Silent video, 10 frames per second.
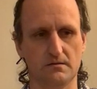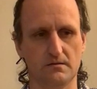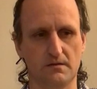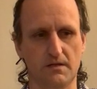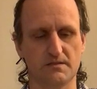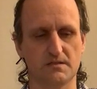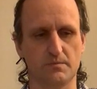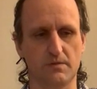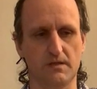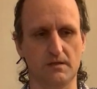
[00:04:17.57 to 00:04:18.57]
needs to
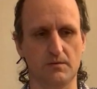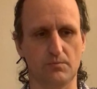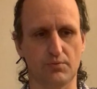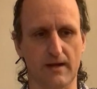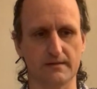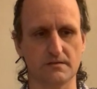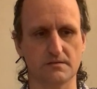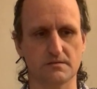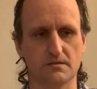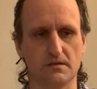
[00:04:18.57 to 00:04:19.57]
be
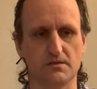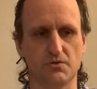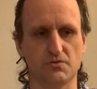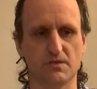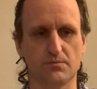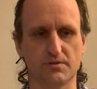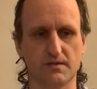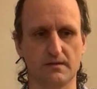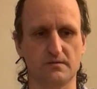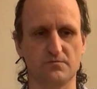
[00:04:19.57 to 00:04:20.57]
practiced is using
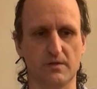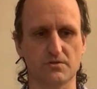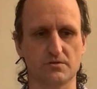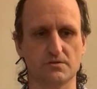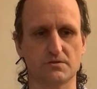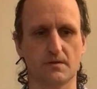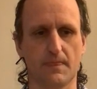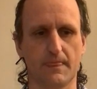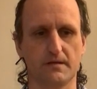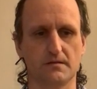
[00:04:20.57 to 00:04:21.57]
protective measures
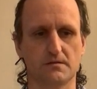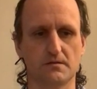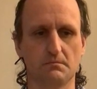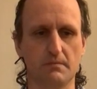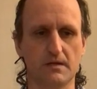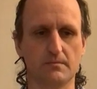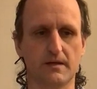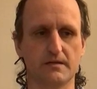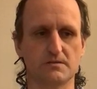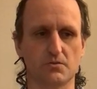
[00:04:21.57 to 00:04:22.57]
to
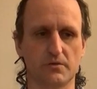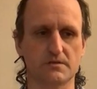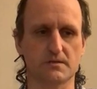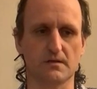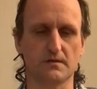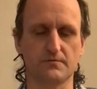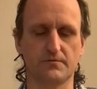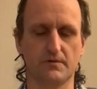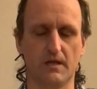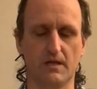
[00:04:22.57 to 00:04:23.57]
minimize the risk of
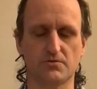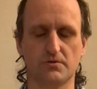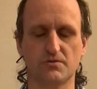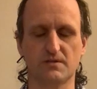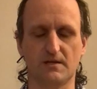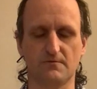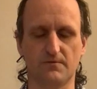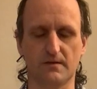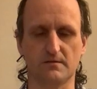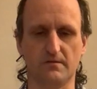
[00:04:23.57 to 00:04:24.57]
introducing
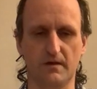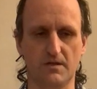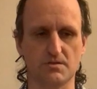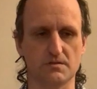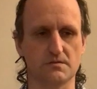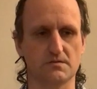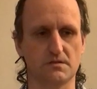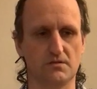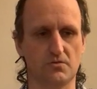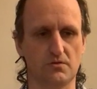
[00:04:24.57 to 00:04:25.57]
infective agents
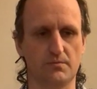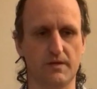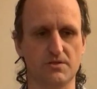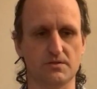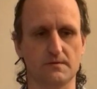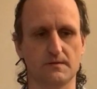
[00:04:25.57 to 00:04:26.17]
to the patient.